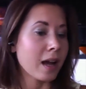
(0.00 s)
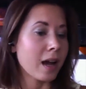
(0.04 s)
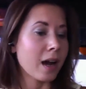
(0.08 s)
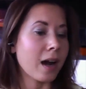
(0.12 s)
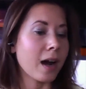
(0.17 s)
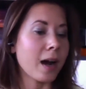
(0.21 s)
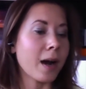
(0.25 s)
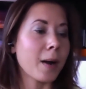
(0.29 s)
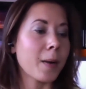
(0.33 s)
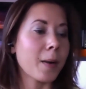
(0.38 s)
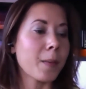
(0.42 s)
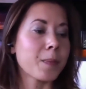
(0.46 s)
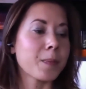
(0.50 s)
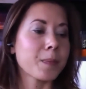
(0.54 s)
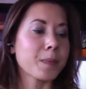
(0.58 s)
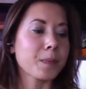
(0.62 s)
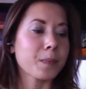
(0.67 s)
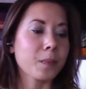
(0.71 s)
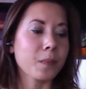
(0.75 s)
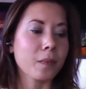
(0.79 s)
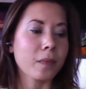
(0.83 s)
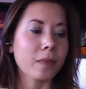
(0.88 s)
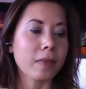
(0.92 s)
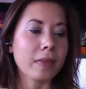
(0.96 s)

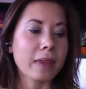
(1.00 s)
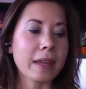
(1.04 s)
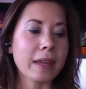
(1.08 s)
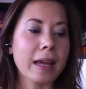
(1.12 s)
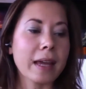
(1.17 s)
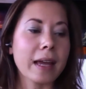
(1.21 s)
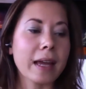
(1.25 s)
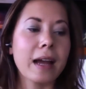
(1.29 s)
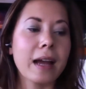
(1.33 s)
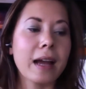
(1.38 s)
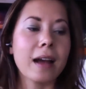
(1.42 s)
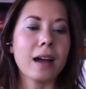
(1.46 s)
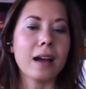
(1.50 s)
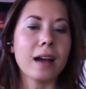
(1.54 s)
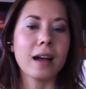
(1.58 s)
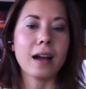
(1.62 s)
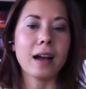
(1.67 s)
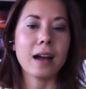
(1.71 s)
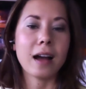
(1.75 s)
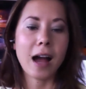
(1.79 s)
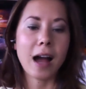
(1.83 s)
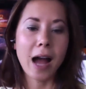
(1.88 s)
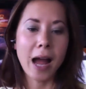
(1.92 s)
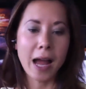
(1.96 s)

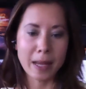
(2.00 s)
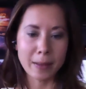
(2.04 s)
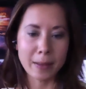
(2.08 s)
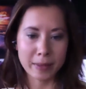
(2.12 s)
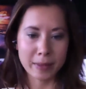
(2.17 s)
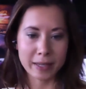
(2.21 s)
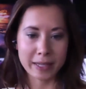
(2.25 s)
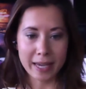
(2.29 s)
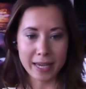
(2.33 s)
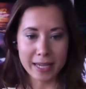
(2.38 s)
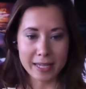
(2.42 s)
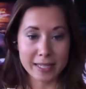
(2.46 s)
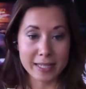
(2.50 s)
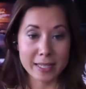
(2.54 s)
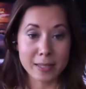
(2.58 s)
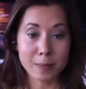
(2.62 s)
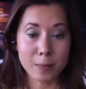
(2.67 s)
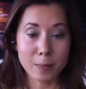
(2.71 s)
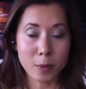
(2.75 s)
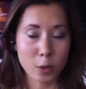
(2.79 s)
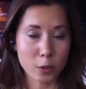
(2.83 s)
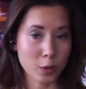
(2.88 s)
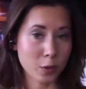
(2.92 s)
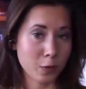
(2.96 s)
I guess
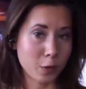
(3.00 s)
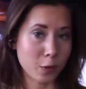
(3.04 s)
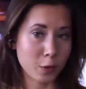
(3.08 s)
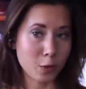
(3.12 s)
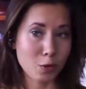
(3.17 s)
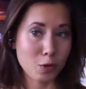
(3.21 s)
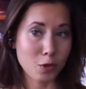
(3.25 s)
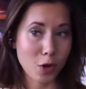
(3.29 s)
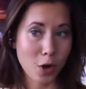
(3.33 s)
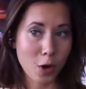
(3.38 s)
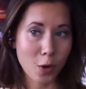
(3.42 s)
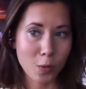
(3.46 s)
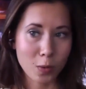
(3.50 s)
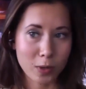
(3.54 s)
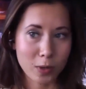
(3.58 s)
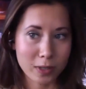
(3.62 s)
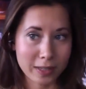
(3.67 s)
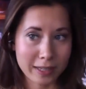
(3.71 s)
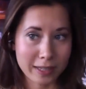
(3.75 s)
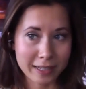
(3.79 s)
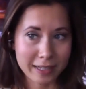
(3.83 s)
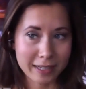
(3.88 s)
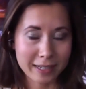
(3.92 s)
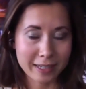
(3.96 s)
most of you know
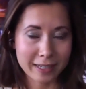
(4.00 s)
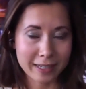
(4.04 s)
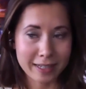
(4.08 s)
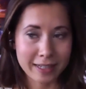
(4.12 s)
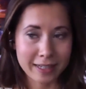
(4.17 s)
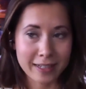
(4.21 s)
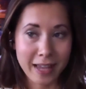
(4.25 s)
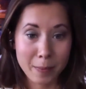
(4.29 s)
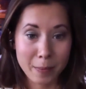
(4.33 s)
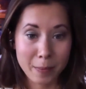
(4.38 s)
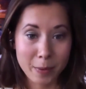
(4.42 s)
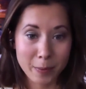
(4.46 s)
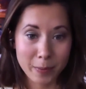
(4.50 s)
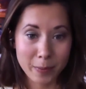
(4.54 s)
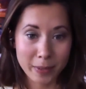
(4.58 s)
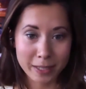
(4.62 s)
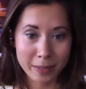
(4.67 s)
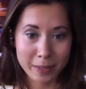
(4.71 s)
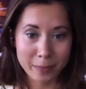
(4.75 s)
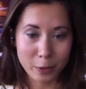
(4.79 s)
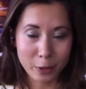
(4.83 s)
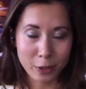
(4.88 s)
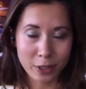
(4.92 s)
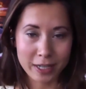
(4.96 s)
what the Happy Belly
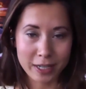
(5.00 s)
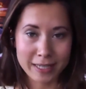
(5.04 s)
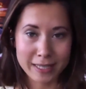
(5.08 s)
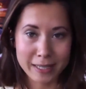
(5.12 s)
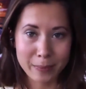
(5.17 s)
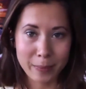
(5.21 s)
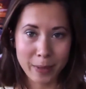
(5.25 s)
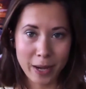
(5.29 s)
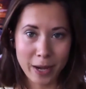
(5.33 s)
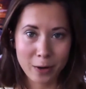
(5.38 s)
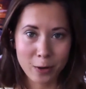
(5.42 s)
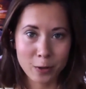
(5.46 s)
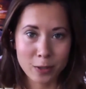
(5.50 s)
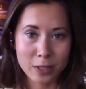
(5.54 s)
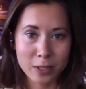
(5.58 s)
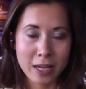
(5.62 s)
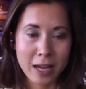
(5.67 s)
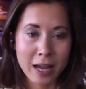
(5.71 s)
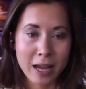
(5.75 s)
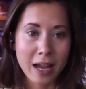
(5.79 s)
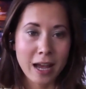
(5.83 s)
book is about,